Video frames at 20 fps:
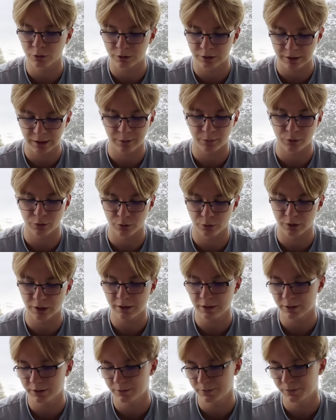them to do
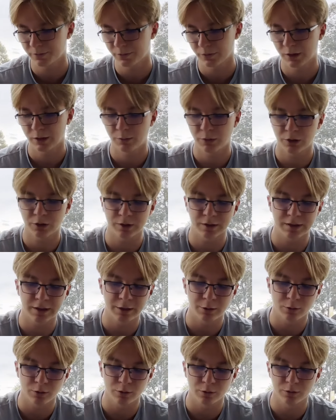that because
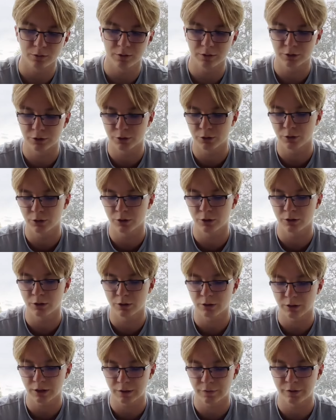they will
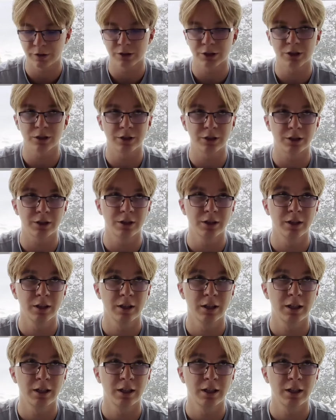draw eventually